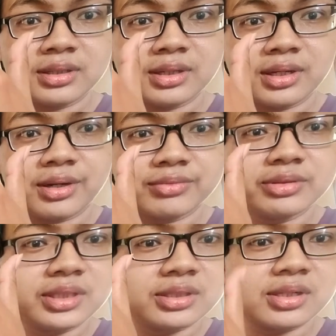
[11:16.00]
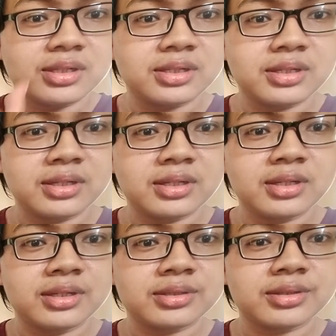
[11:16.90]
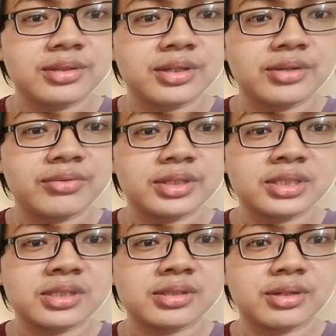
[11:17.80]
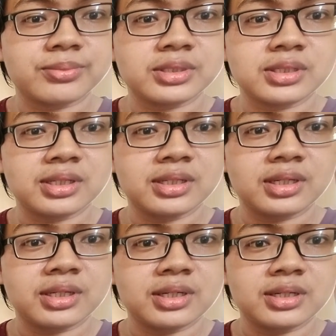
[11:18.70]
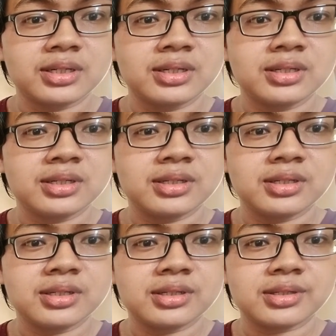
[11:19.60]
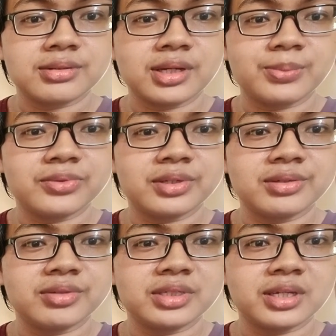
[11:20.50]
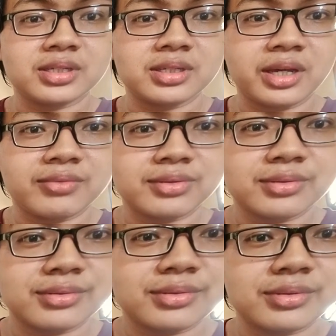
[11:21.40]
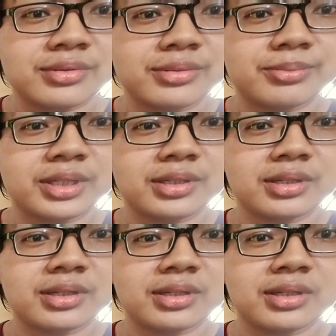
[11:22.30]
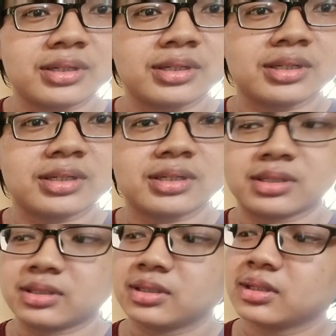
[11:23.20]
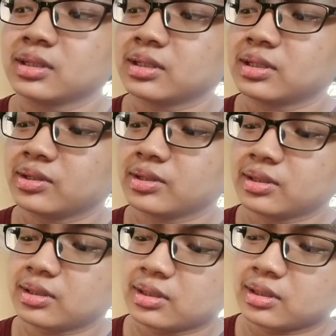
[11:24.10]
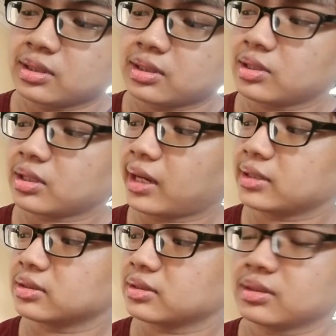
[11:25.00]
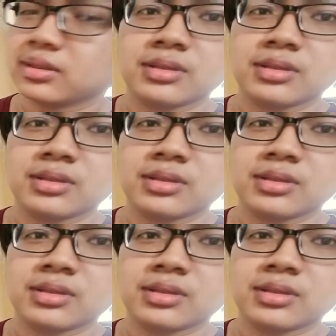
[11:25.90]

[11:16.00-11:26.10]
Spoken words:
of the needle. So if it stops in here, so yeah, we just have to make a line